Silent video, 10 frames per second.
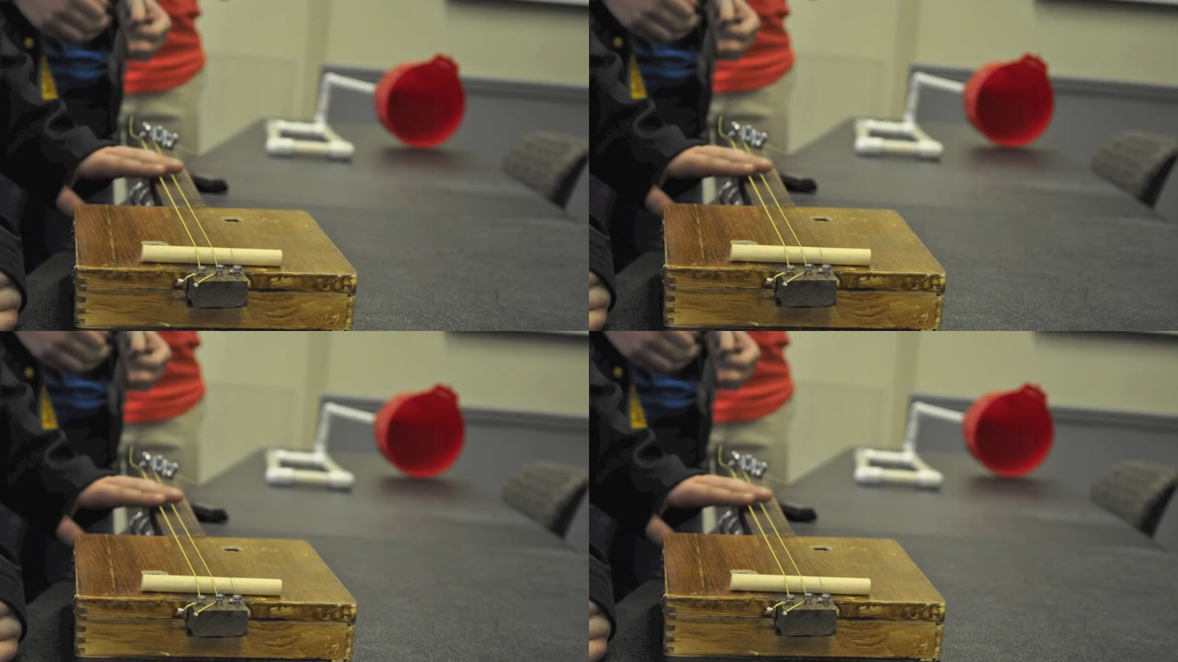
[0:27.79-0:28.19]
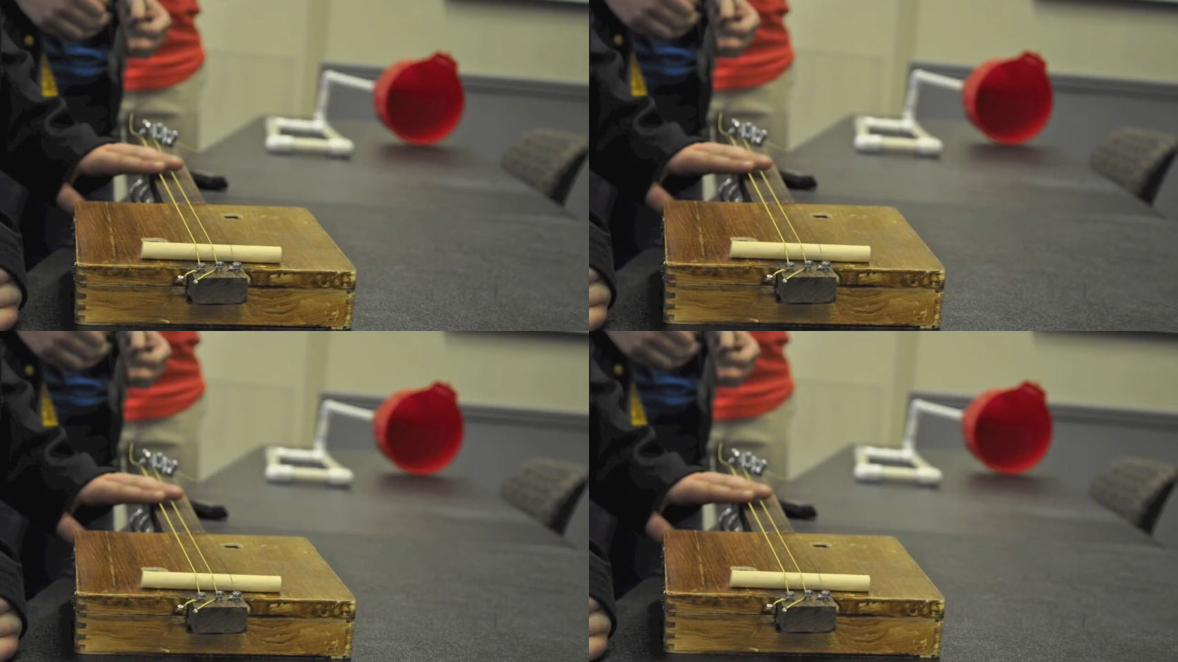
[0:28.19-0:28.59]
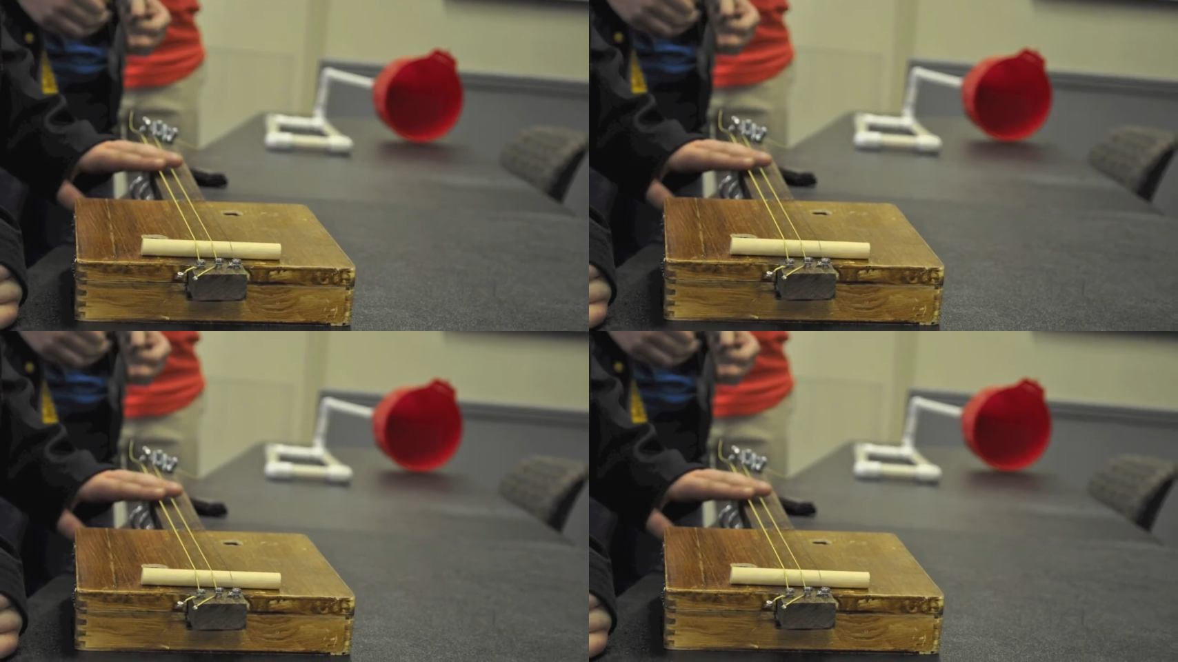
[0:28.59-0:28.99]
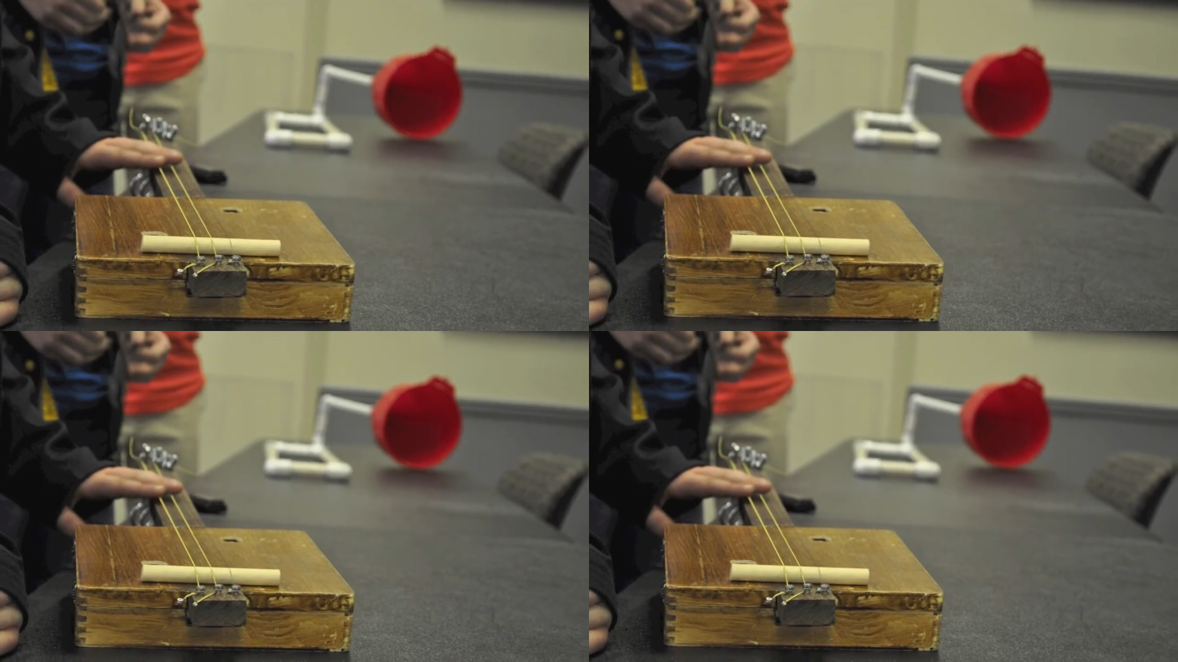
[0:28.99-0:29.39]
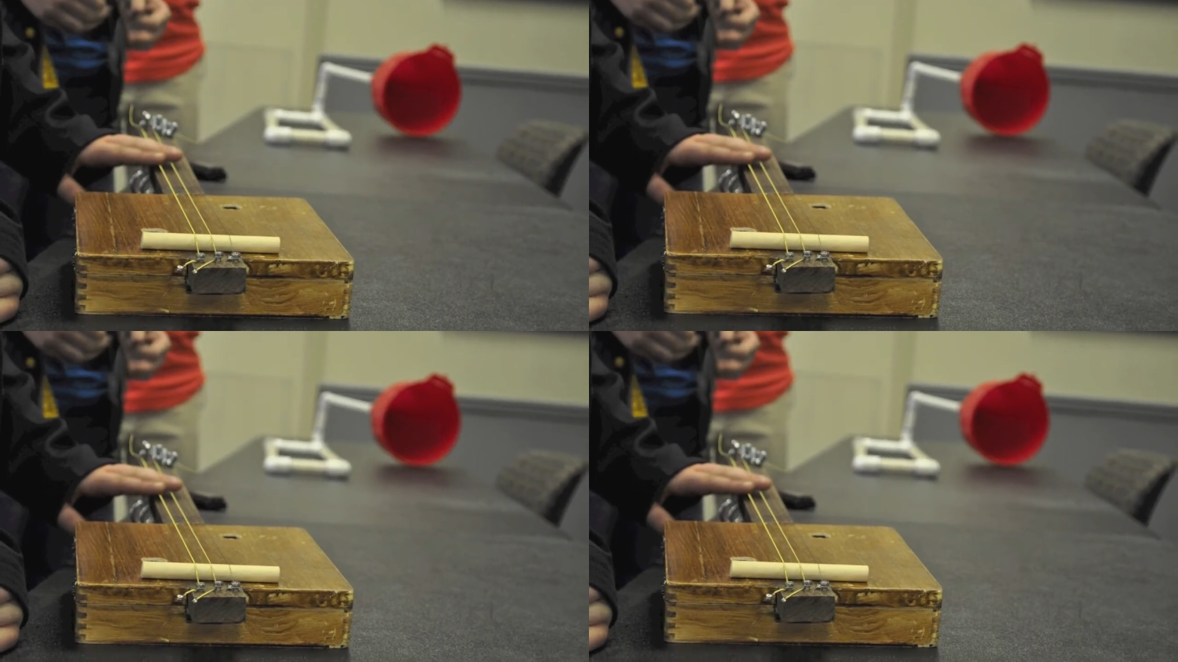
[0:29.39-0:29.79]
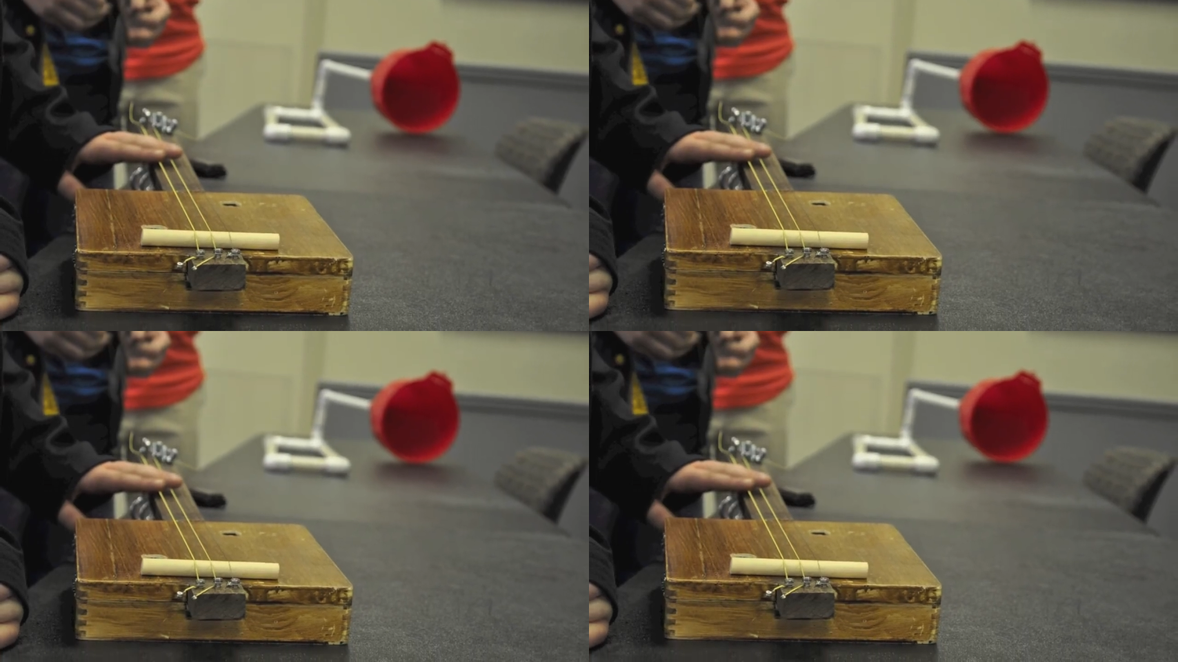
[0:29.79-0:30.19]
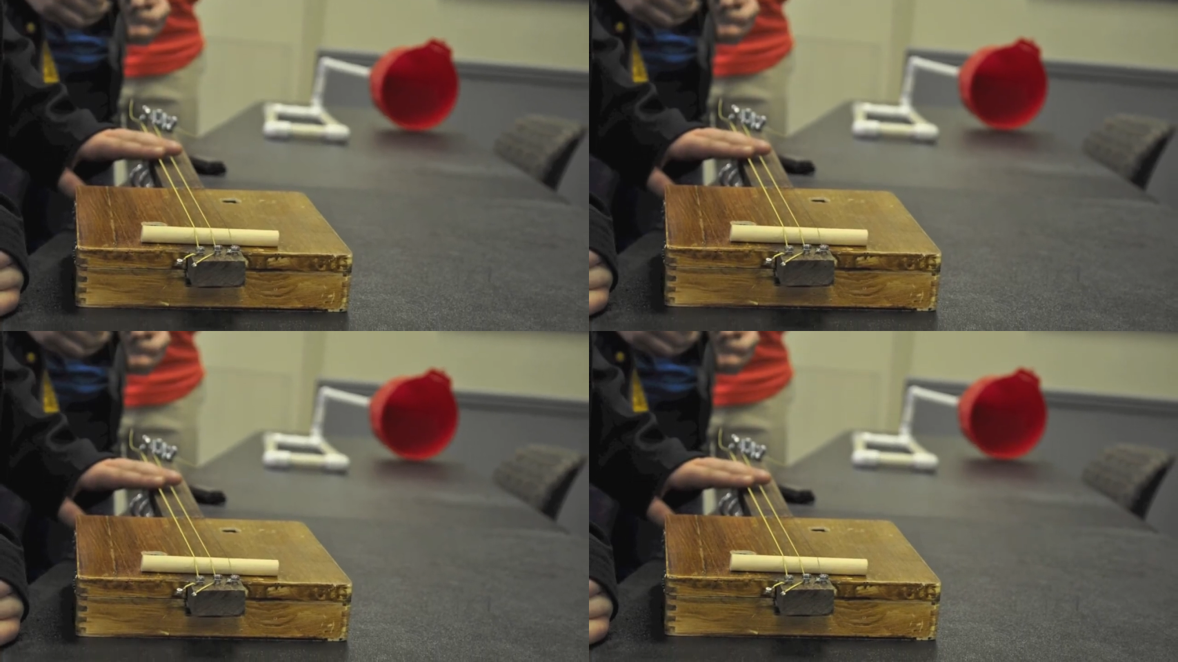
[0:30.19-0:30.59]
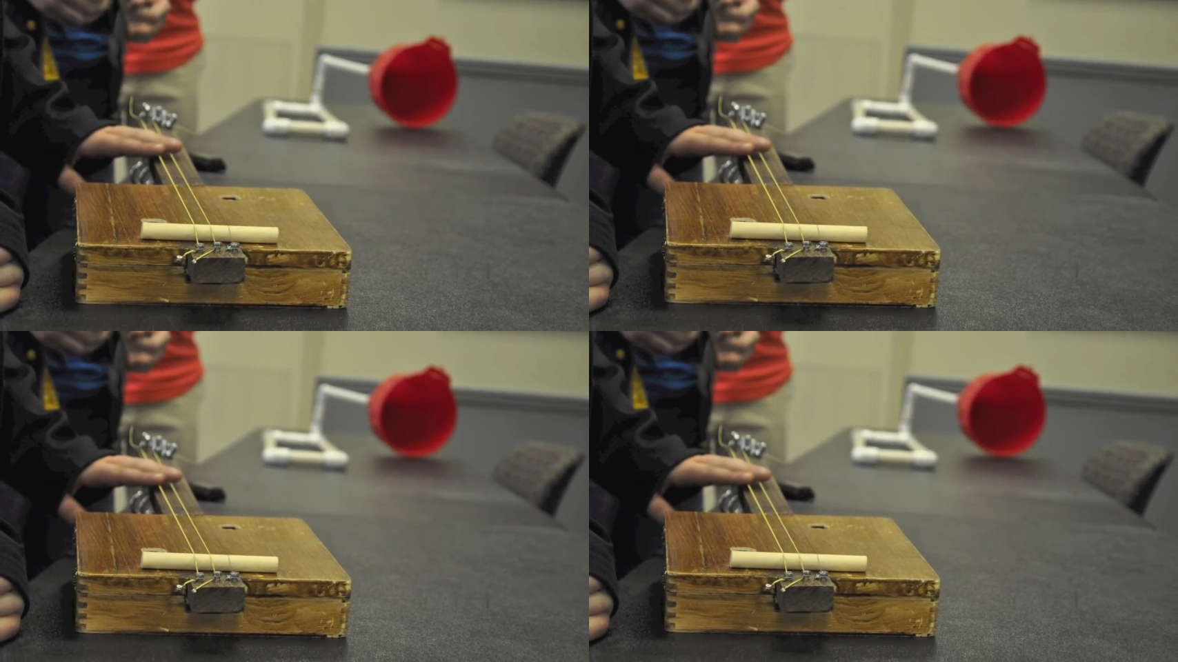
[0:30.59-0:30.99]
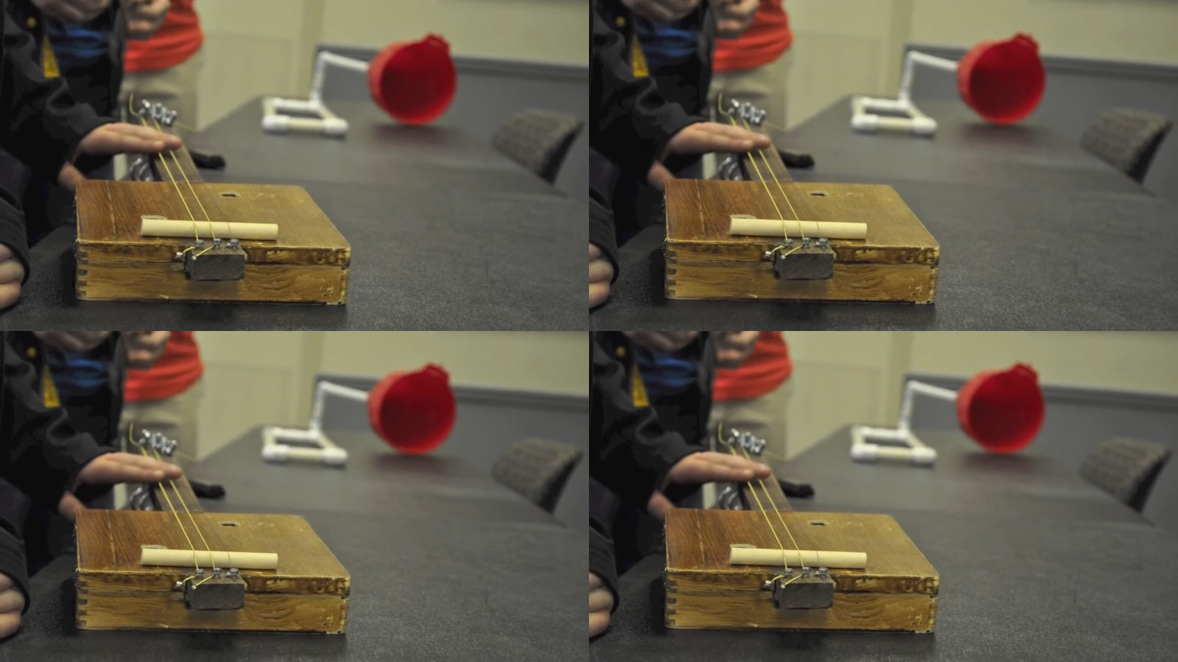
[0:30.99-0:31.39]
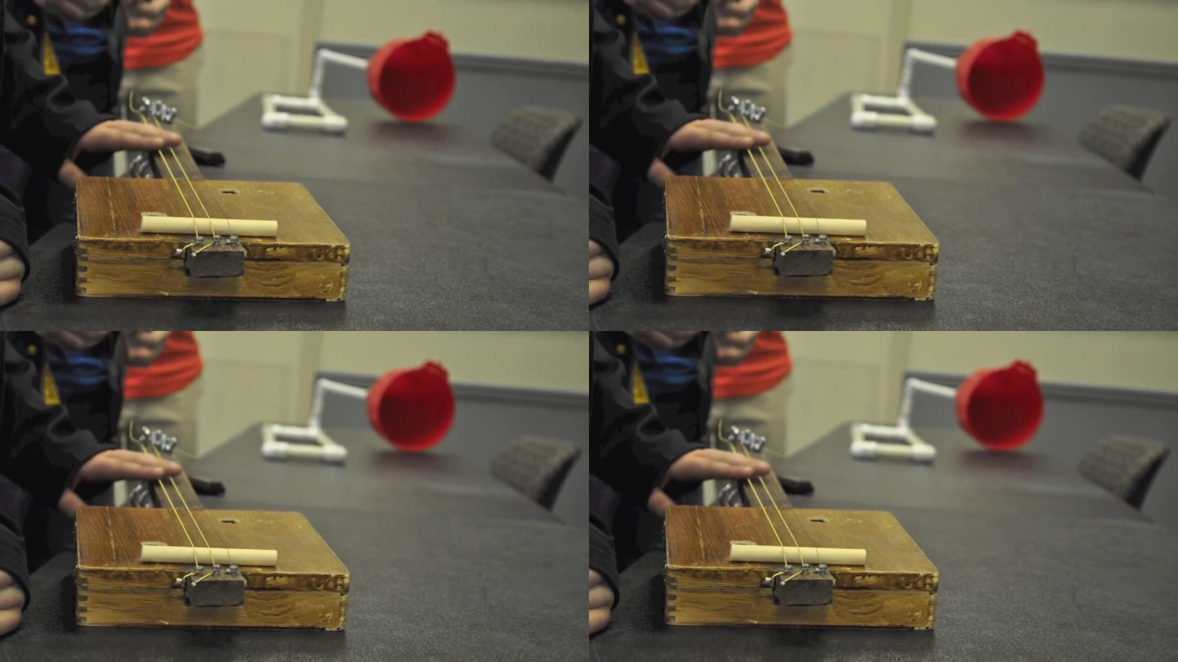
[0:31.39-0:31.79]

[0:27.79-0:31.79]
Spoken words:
Nobody's mouth can be seen.